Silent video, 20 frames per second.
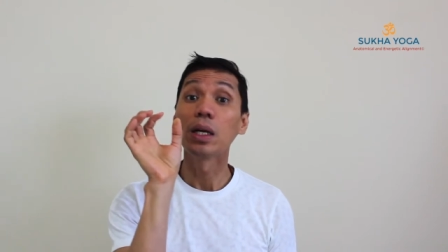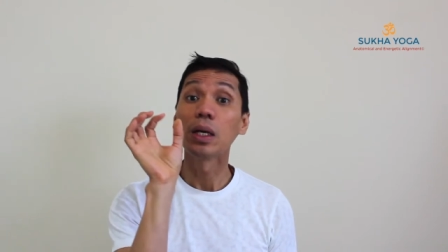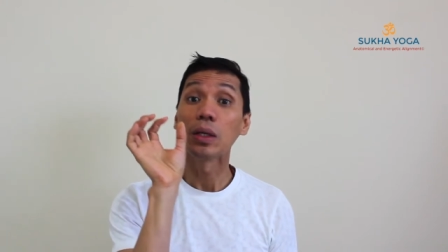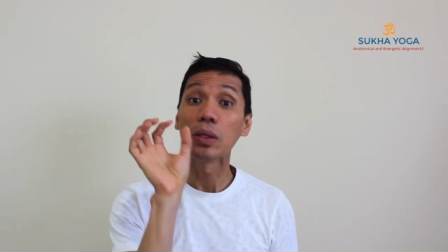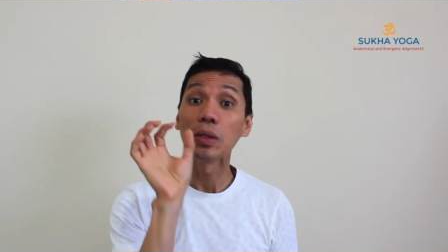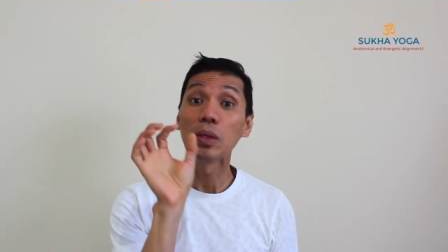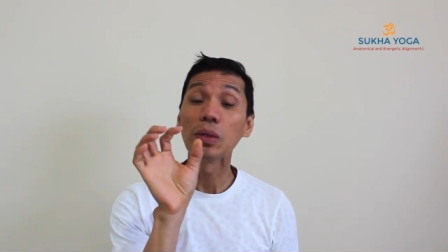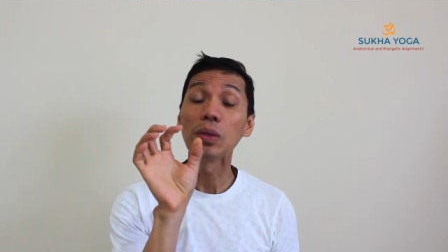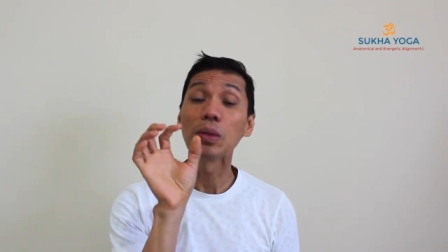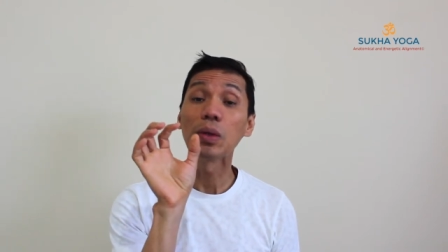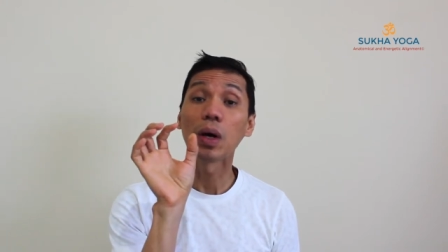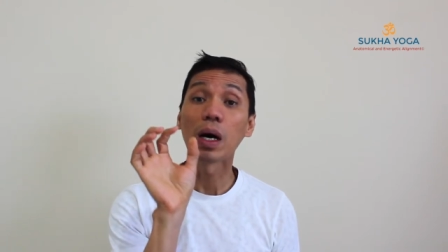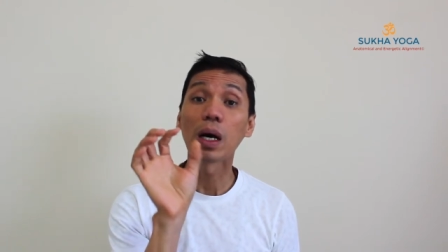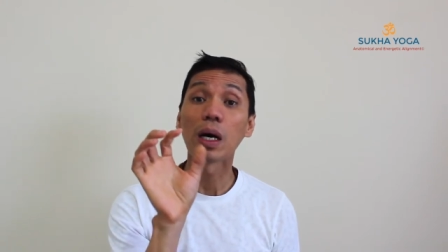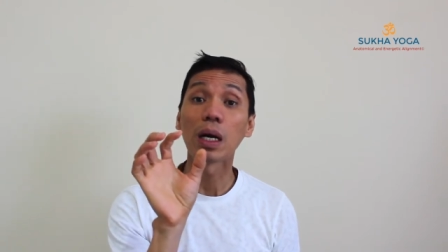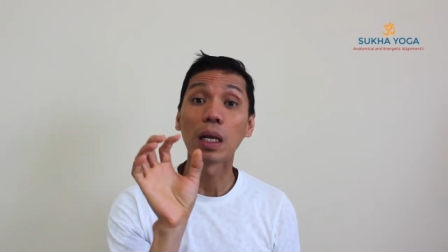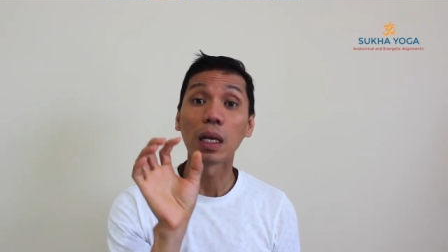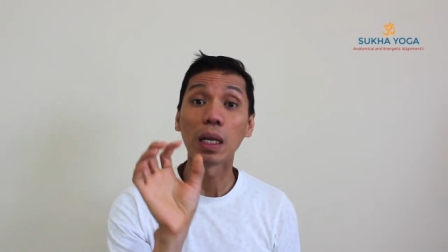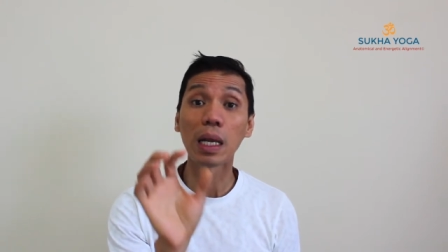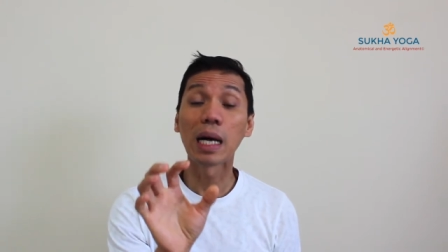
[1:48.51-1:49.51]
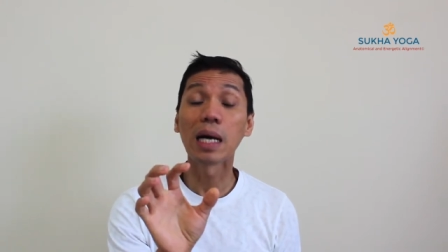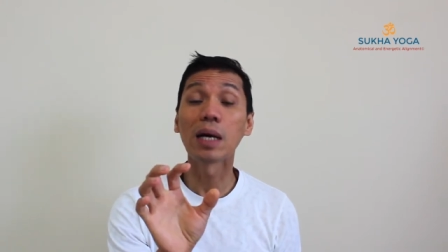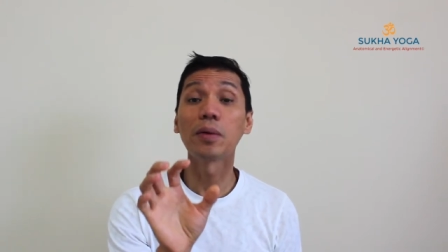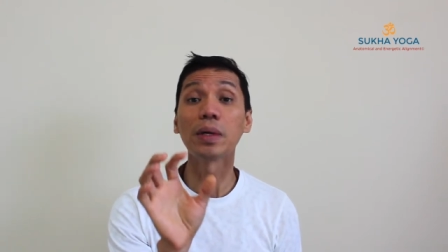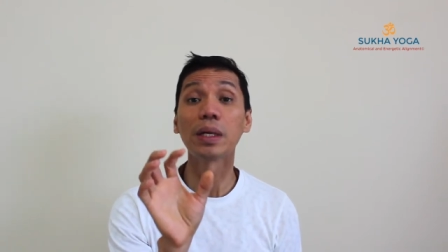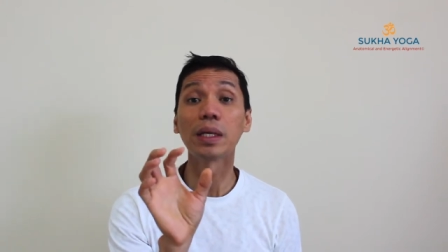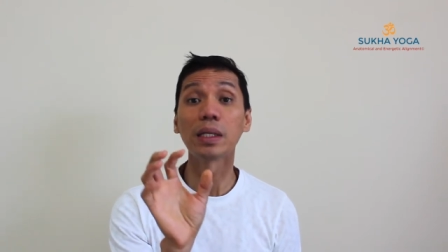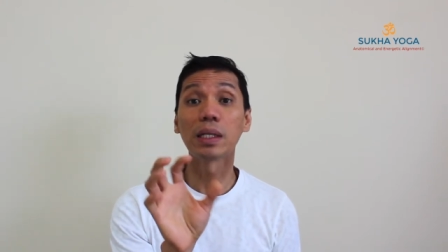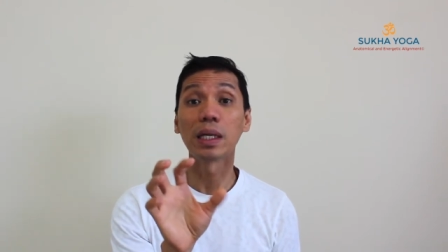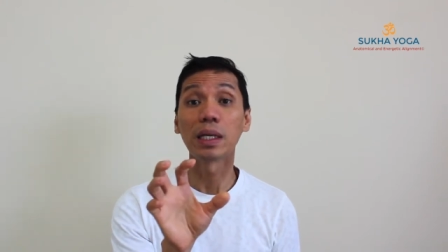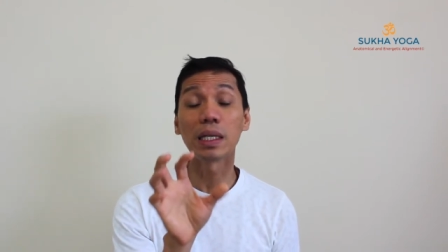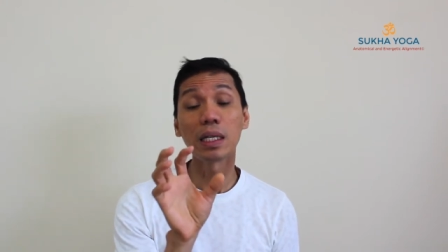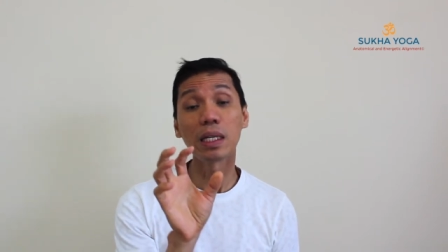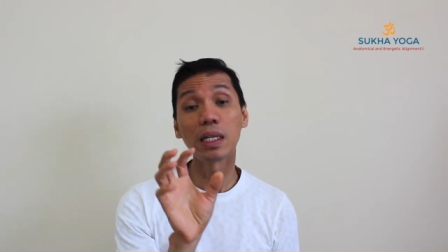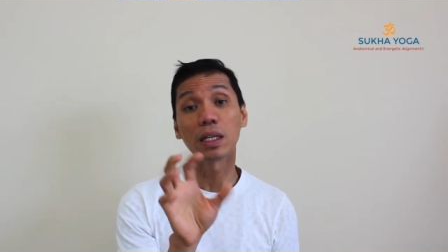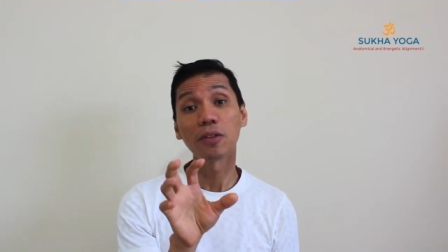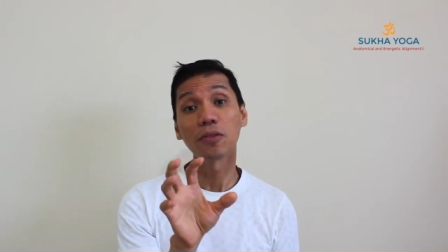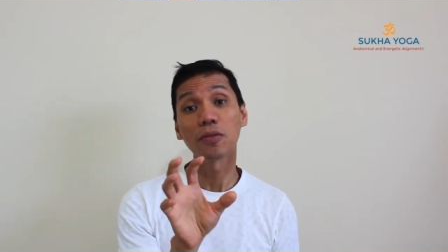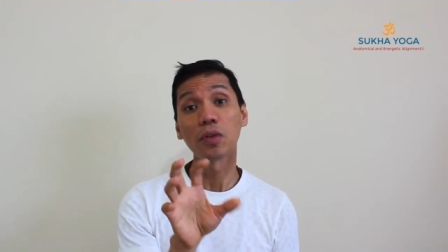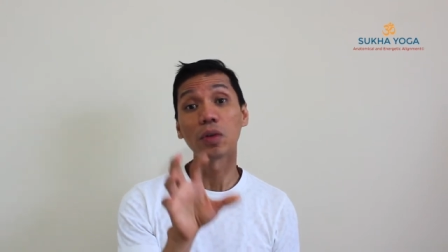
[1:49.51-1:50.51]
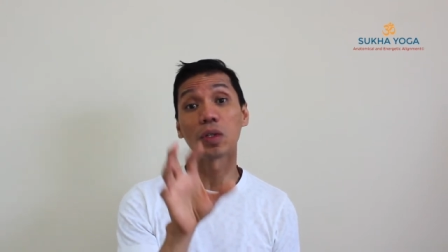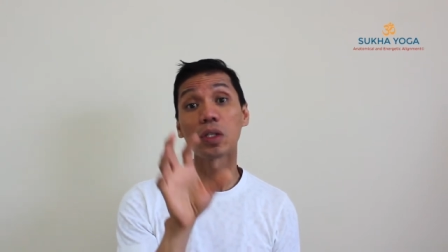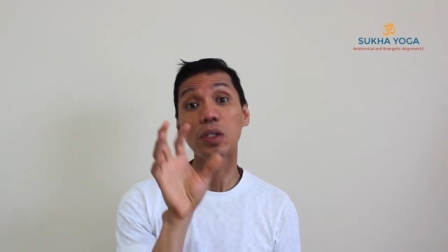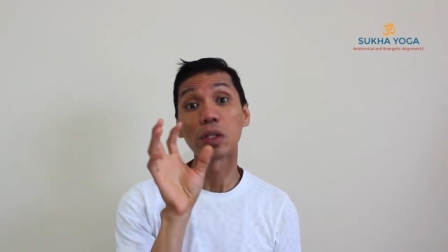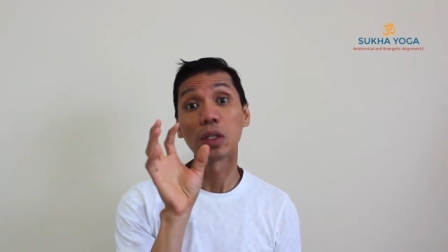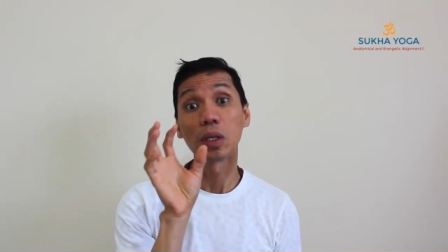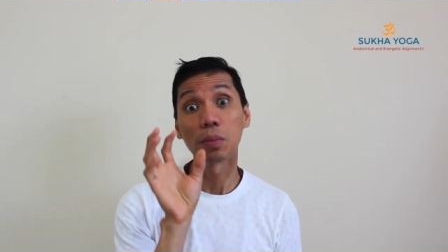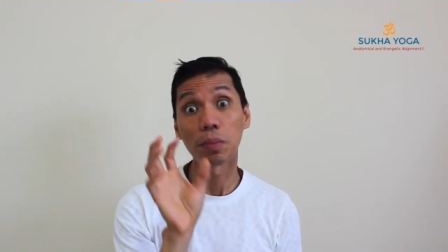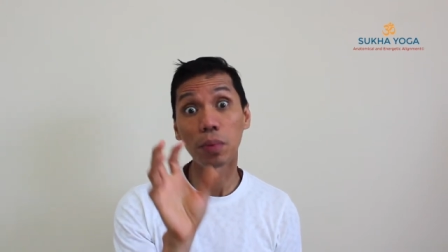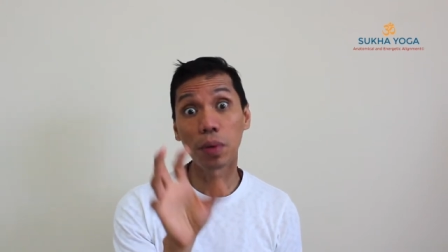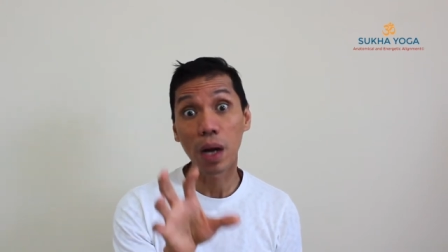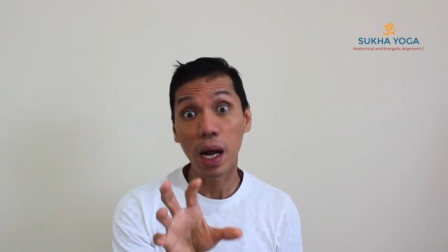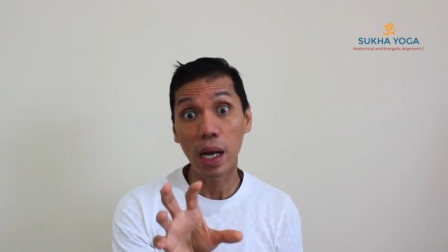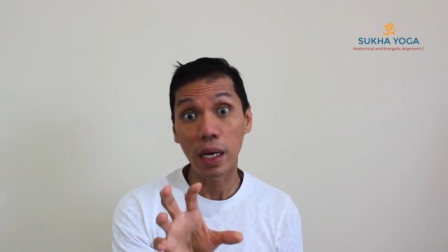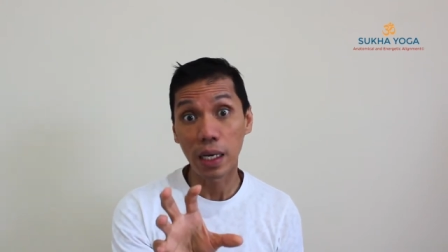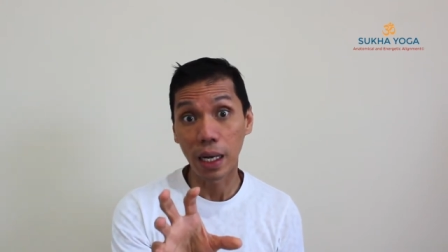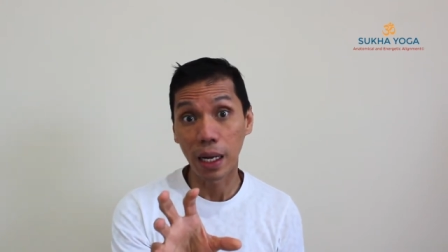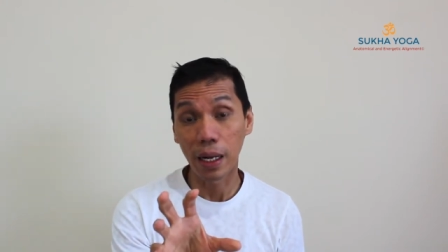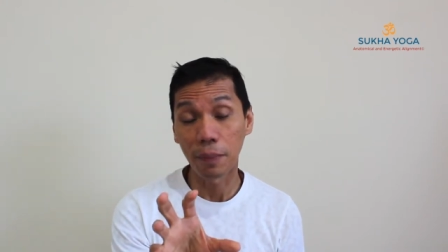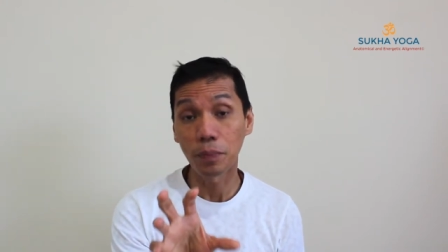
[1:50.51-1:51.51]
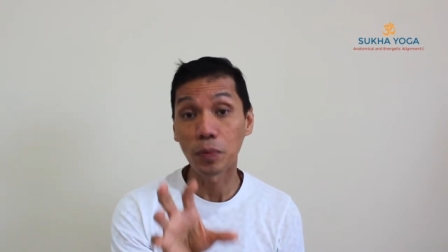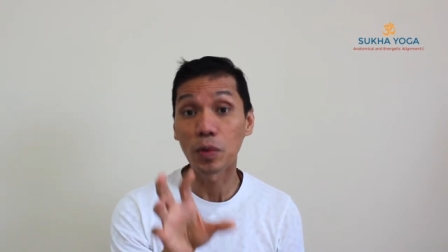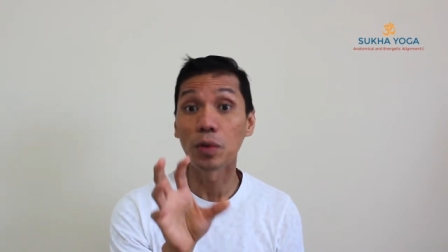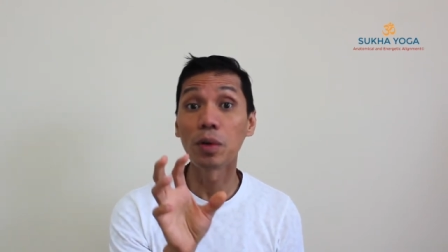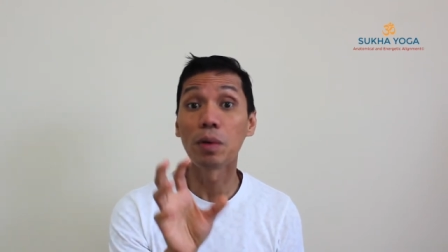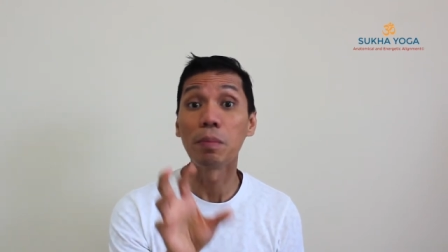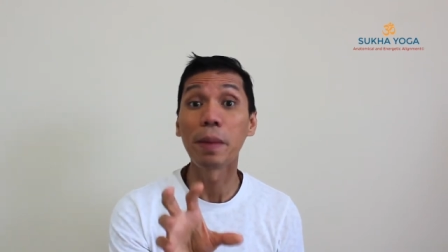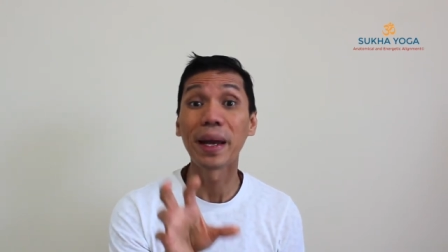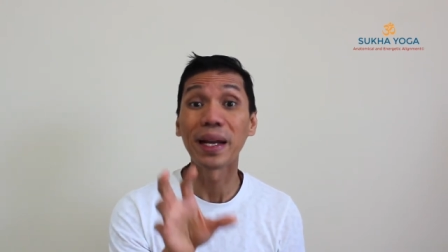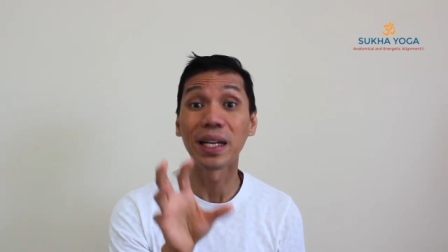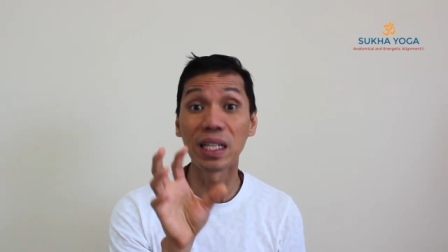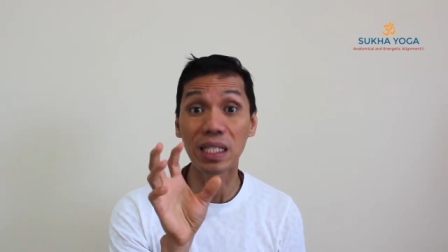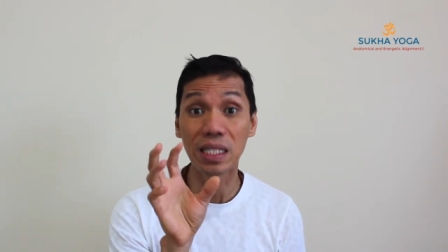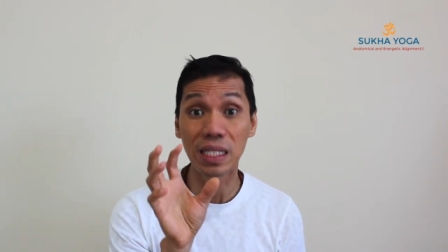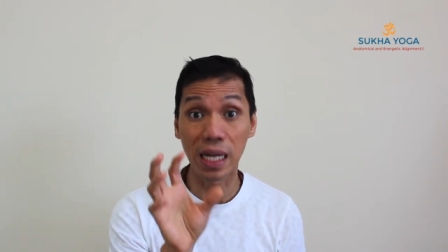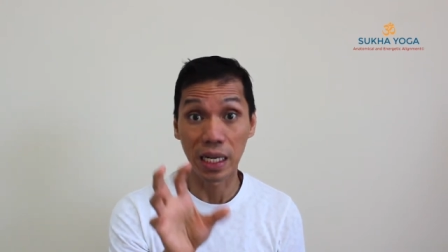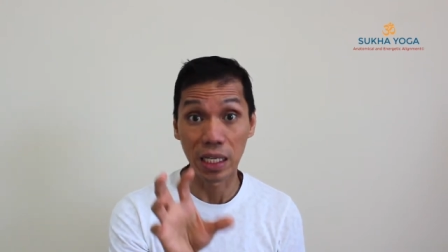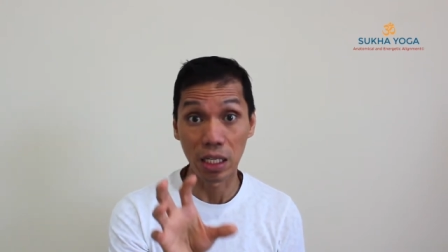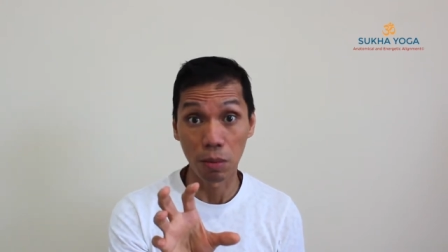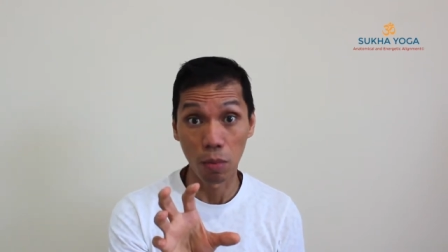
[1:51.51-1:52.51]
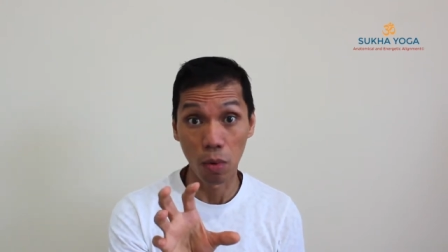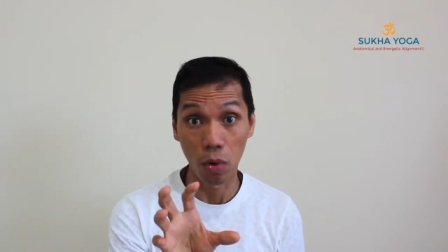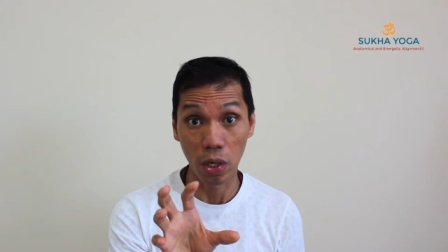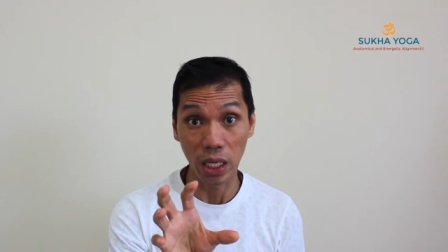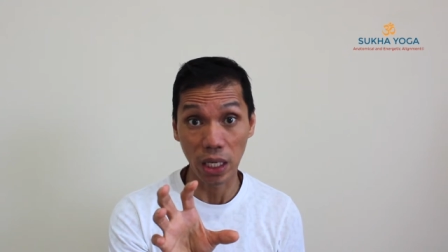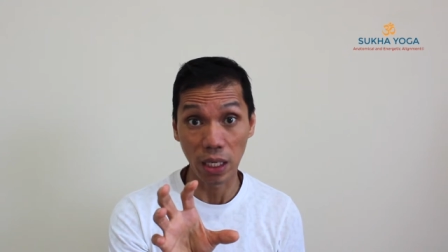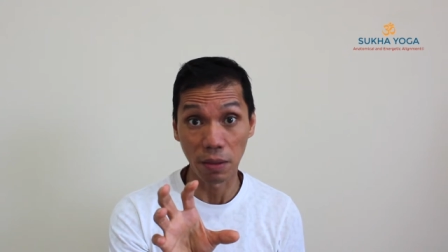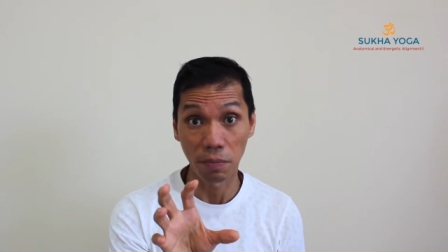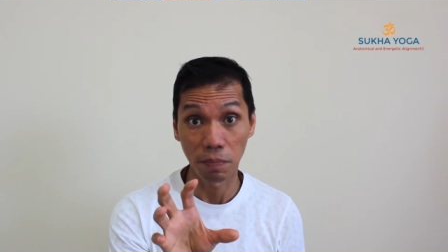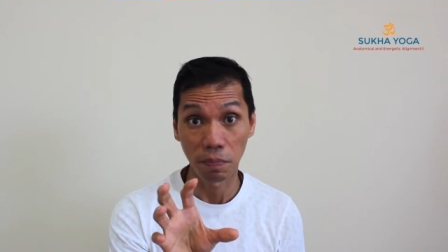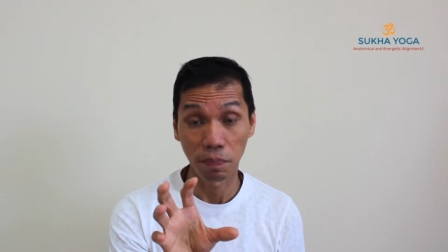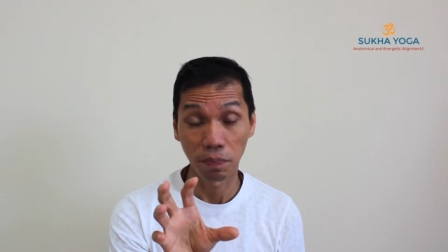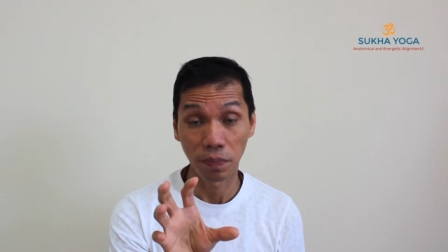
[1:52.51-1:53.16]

you are allowing the healing force of the prana to remain inside the body.